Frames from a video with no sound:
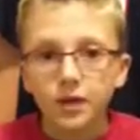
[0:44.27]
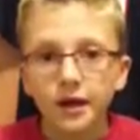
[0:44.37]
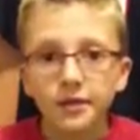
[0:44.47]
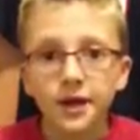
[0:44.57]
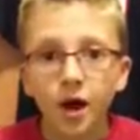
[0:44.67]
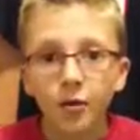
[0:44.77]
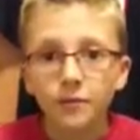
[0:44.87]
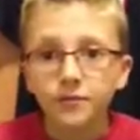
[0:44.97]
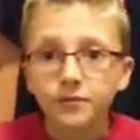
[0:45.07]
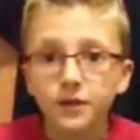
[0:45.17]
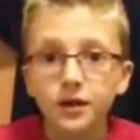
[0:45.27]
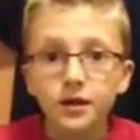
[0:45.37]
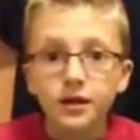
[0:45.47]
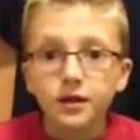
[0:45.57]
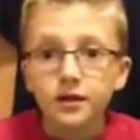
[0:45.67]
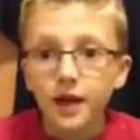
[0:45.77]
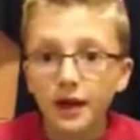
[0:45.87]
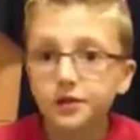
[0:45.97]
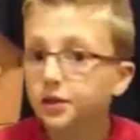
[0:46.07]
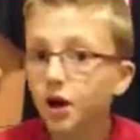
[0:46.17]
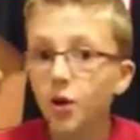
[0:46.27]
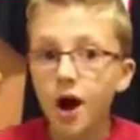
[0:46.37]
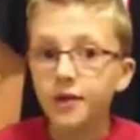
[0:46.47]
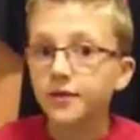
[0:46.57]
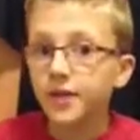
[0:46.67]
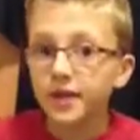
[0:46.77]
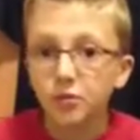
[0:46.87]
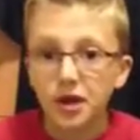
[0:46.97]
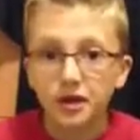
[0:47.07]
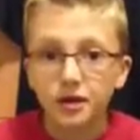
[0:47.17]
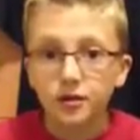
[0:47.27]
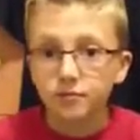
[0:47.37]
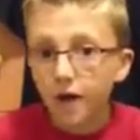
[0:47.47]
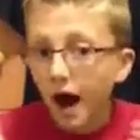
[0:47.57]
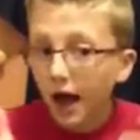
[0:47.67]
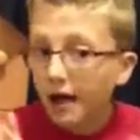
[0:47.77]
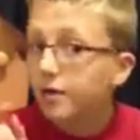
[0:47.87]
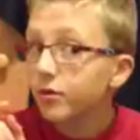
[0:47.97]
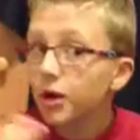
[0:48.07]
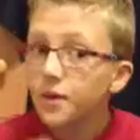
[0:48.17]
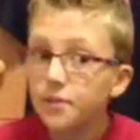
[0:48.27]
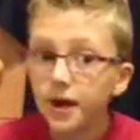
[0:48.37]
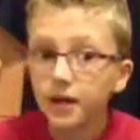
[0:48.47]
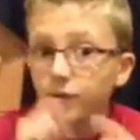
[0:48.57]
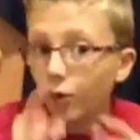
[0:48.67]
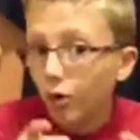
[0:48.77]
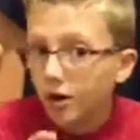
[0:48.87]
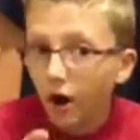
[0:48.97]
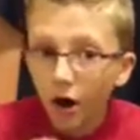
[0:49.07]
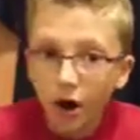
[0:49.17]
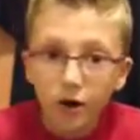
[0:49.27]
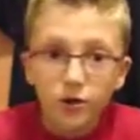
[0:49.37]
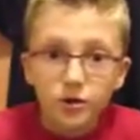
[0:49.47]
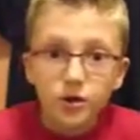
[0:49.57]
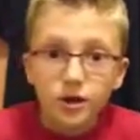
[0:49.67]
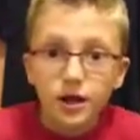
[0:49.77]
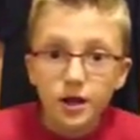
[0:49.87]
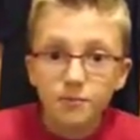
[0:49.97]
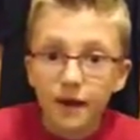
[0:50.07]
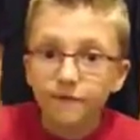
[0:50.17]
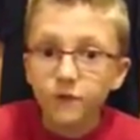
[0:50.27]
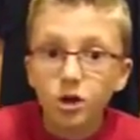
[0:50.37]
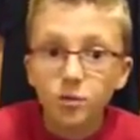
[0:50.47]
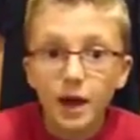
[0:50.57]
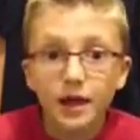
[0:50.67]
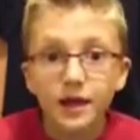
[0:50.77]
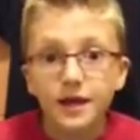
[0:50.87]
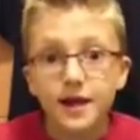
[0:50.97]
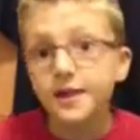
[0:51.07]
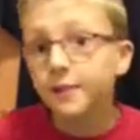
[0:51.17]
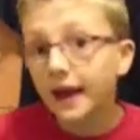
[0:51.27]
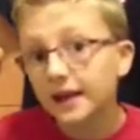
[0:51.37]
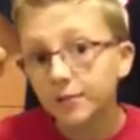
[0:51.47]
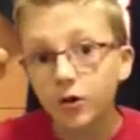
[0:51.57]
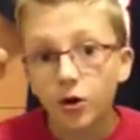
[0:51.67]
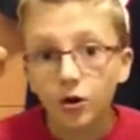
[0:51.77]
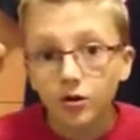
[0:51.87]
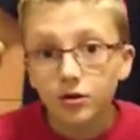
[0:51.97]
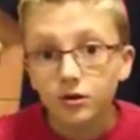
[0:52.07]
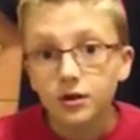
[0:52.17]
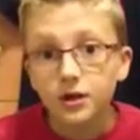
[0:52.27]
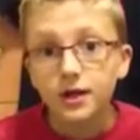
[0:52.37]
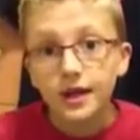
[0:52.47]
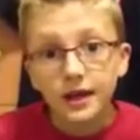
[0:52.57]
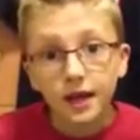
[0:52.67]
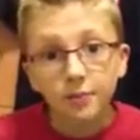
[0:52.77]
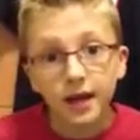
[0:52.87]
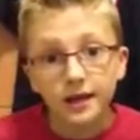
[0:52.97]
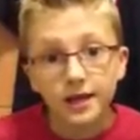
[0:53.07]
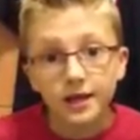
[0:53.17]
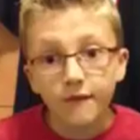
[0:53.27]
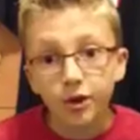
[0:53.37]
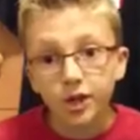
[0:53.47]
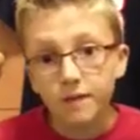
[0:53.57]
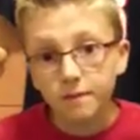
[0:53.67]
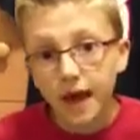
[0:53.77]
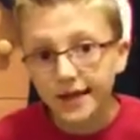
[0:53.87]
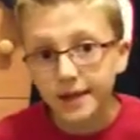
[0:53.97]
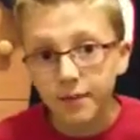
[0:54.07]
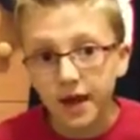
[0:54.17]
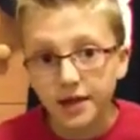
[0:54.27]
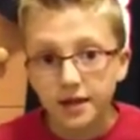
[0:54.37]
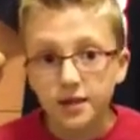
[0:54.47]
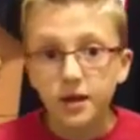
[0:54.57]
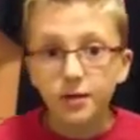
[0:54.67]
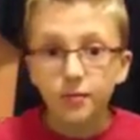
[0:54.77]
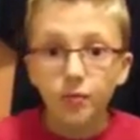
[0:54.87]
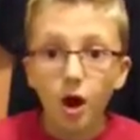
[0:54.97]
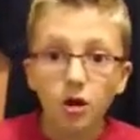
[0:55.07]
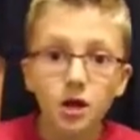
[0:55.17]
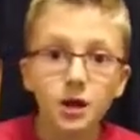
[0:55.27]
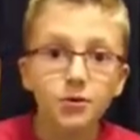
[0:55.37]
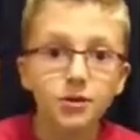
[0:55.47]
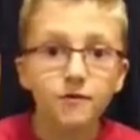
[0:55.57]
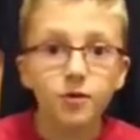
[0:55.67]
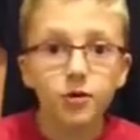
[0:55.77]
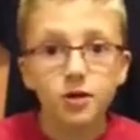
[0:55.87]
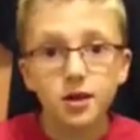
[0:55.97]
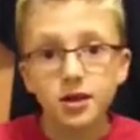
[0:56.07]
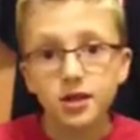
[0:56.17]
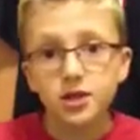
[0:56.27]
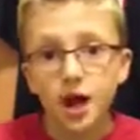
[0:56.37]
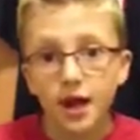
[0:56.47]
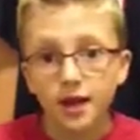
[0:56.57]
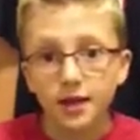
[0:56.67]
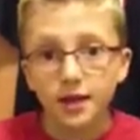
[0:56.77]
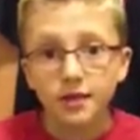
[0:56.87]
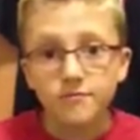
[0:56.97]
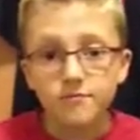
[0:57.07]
And so, let's go on to this week. My three picks for y'all, and my first pick is the Manning Bowl. Eli Manning versus Peyton Manning. Broncos versus the Giants.